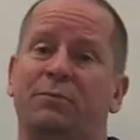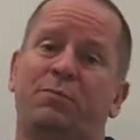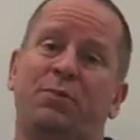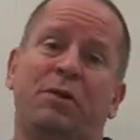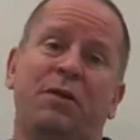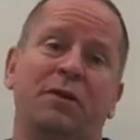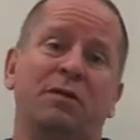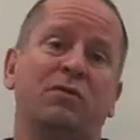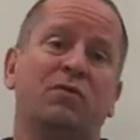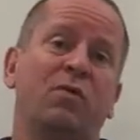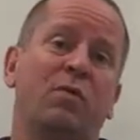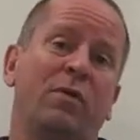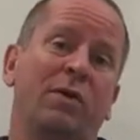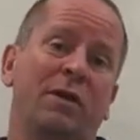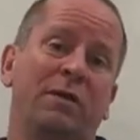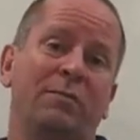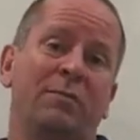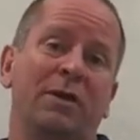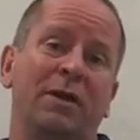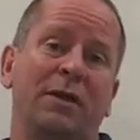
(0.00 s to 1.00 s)
probably
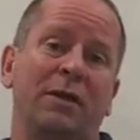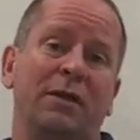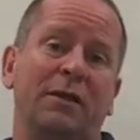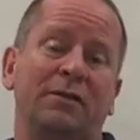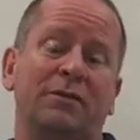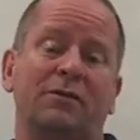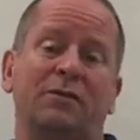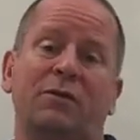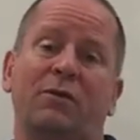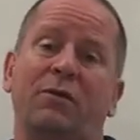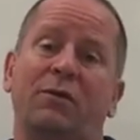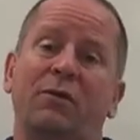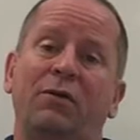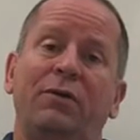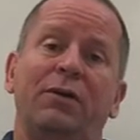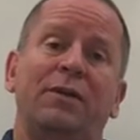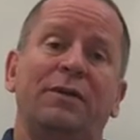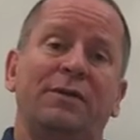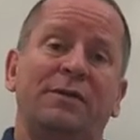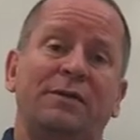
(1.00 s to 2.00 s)
20 minutes
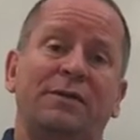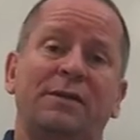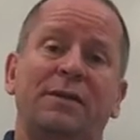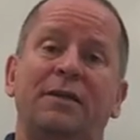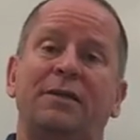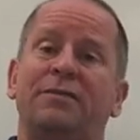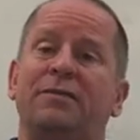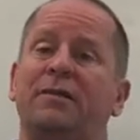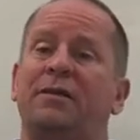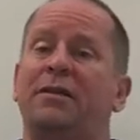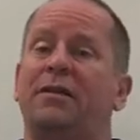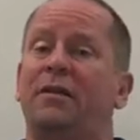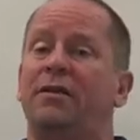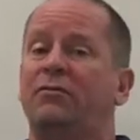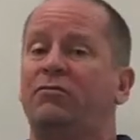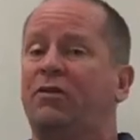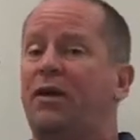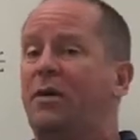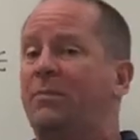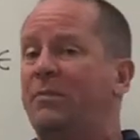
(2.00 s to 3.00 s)
early in the season and then
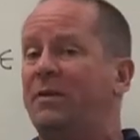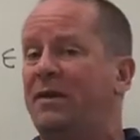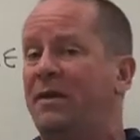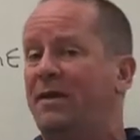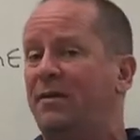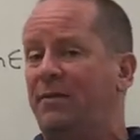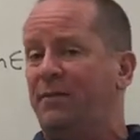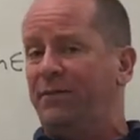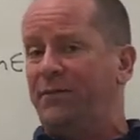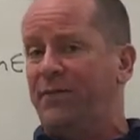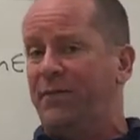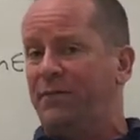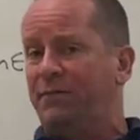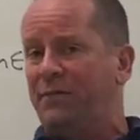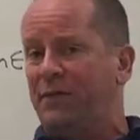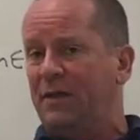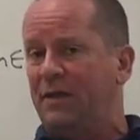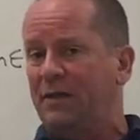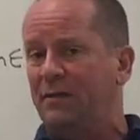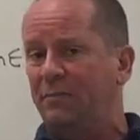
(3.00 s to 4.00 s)
dropping down to
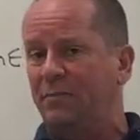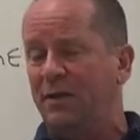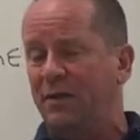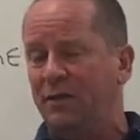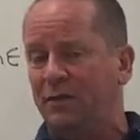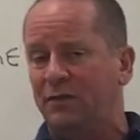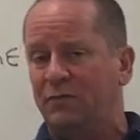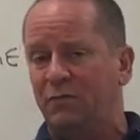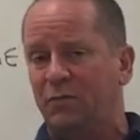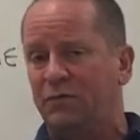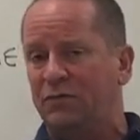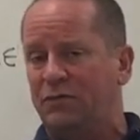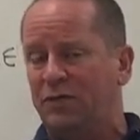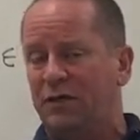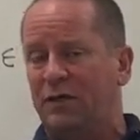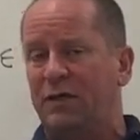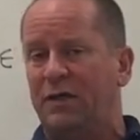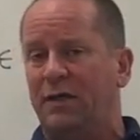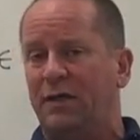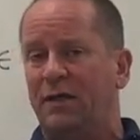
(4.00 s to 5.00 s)
15 minutes once you
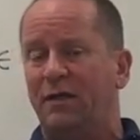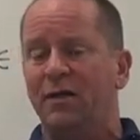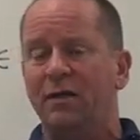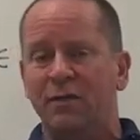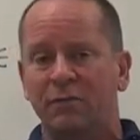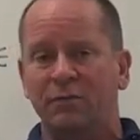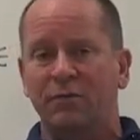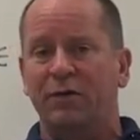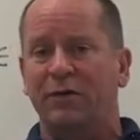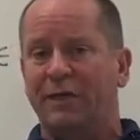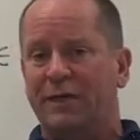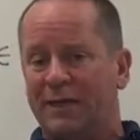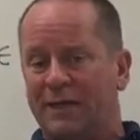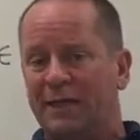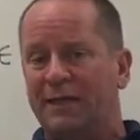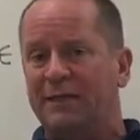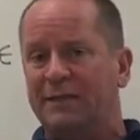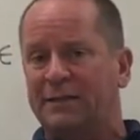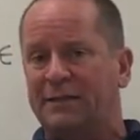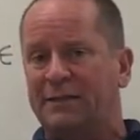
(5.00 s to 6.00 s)
get really
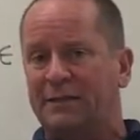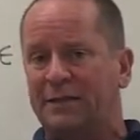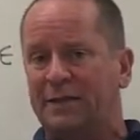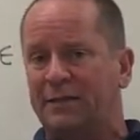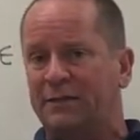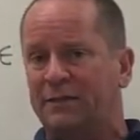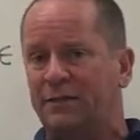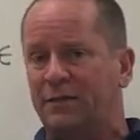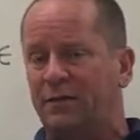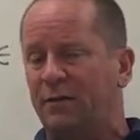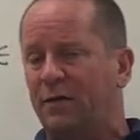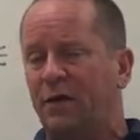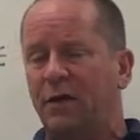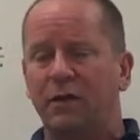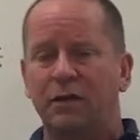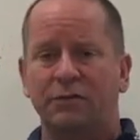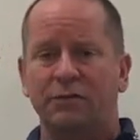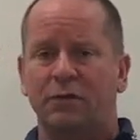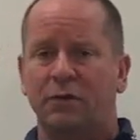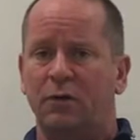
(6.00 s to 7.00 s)
in season.
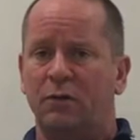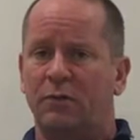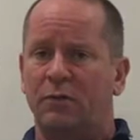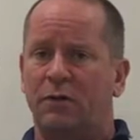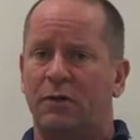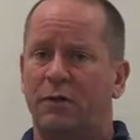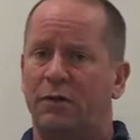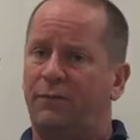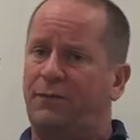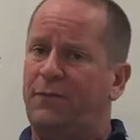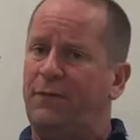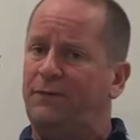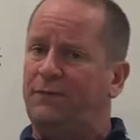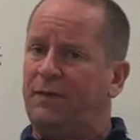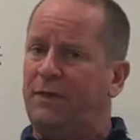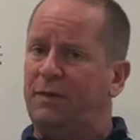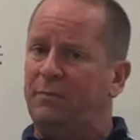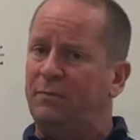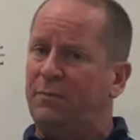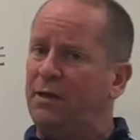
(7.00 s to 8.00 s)
So
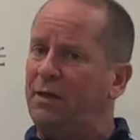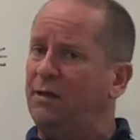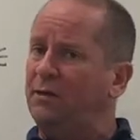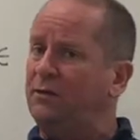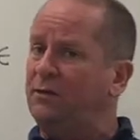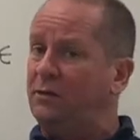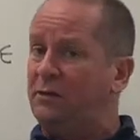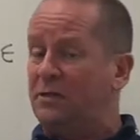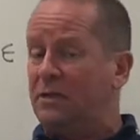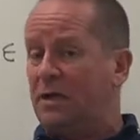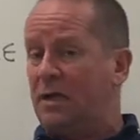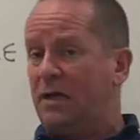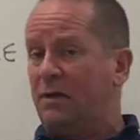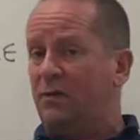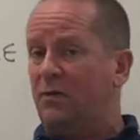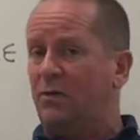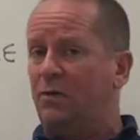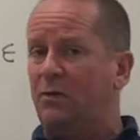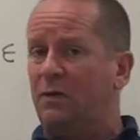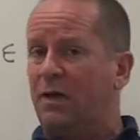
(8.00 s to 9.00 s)
15 minutes is not a
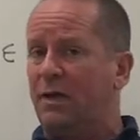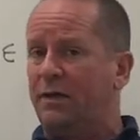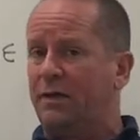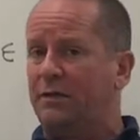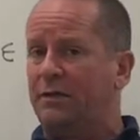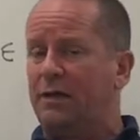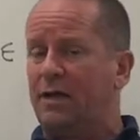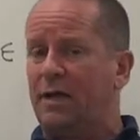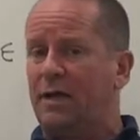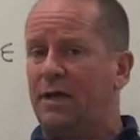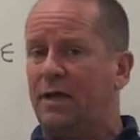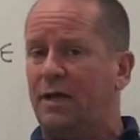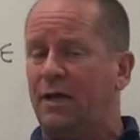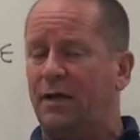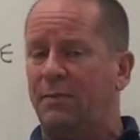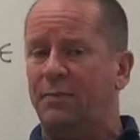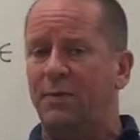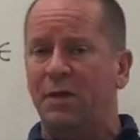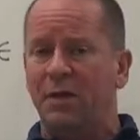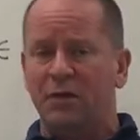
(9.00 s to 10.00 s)
whole lot of
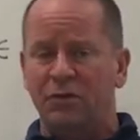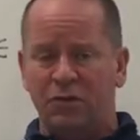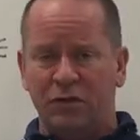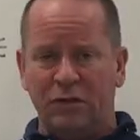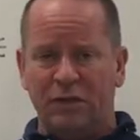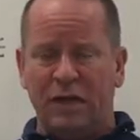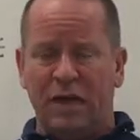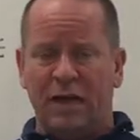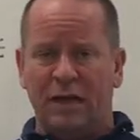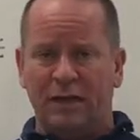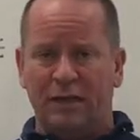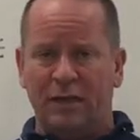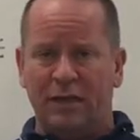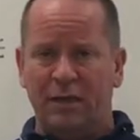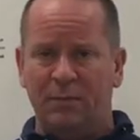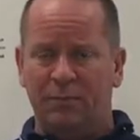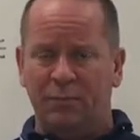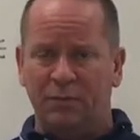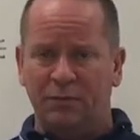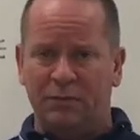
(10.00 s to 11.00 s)
time. You got to
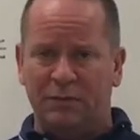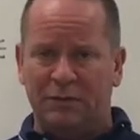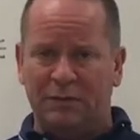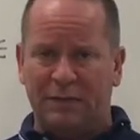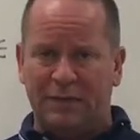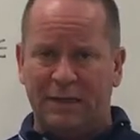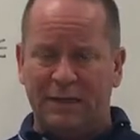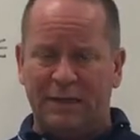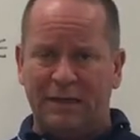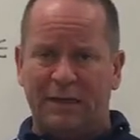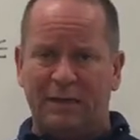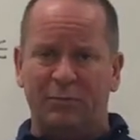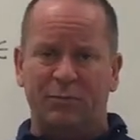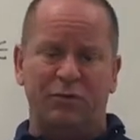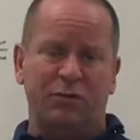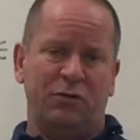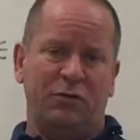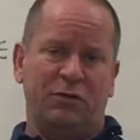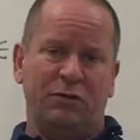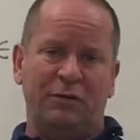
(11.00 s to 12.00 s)
keep your scheme
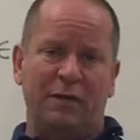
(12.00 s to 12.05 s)
and your